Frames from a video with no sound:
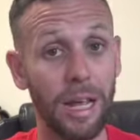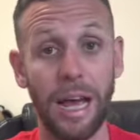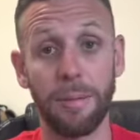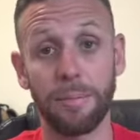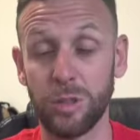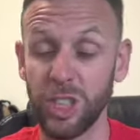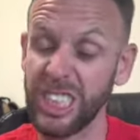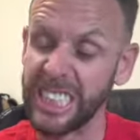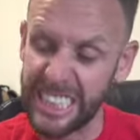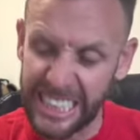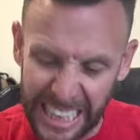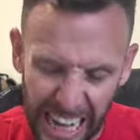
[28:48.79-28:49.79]
I'm
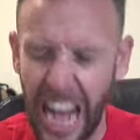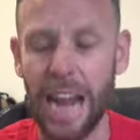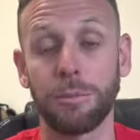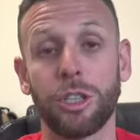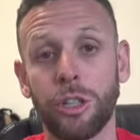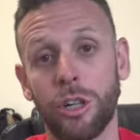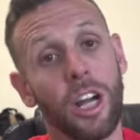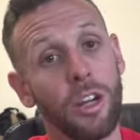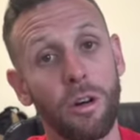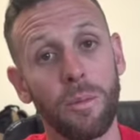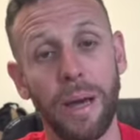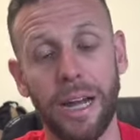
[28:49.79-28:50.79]
damn sure not
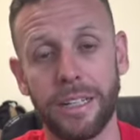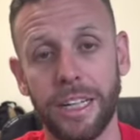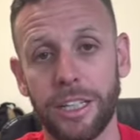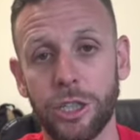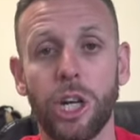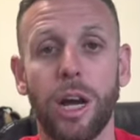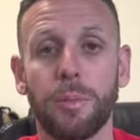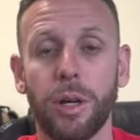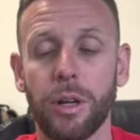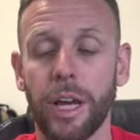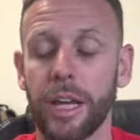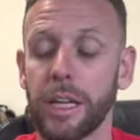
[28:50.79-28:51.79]
going back to get a job.
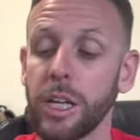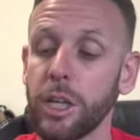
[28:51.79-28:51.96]
Okay.